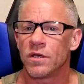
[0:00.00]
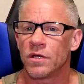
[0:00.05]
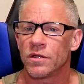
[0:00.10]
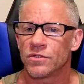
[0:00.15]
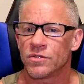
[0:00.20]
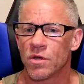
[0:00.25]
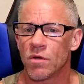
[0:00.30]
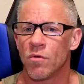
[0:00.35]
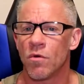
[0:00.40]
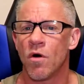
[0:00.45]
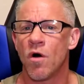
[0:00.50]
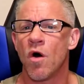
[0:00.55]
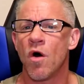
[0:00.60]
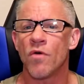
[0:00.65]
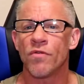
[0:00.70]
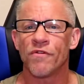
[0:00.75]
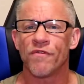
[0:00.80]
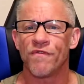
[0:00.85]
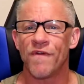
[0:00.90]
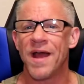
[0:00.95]
So
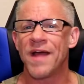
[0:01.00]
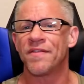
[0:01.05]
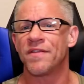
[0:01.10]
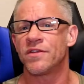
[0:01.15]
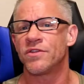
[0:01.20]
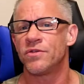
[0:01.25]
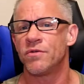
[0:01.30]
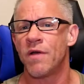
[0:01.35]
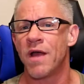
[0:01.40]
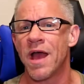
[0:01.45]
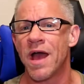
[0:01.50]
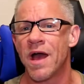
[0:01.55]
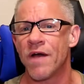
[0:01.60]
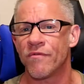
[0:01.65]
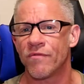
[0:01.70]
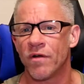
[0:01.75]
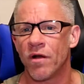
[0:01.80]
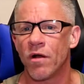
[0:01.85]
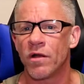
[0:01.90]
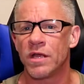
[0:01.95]
all the fat that you
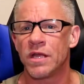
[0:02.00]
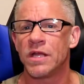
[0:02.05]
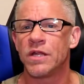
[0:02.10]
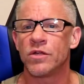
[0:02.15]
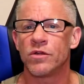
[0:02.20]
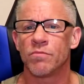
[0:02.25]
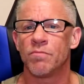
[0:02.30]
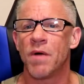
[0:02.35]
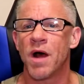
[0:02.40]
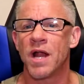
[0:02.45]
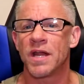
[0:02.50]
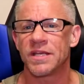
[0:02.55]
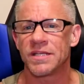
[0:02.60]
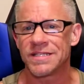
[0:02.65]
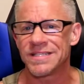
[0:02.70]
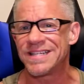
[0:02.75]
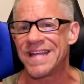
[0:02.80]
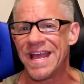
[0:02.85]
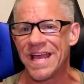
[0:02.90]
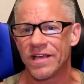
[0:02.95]
have in your body
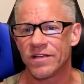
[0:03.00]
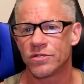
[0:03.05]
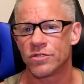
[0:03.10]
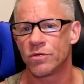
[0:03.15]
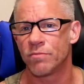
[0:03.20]
stays.